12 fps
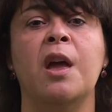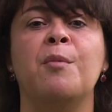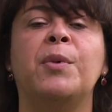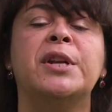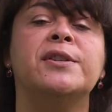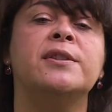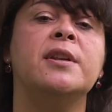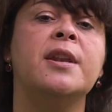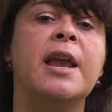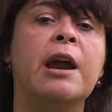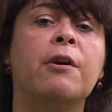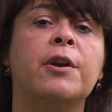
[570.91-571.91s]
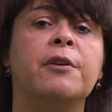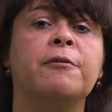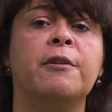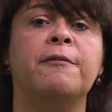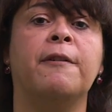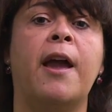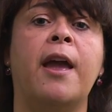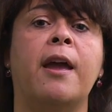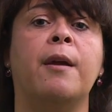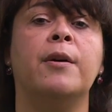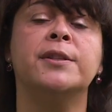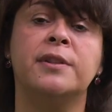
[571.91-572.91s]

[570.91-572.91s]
But it's the narrative frame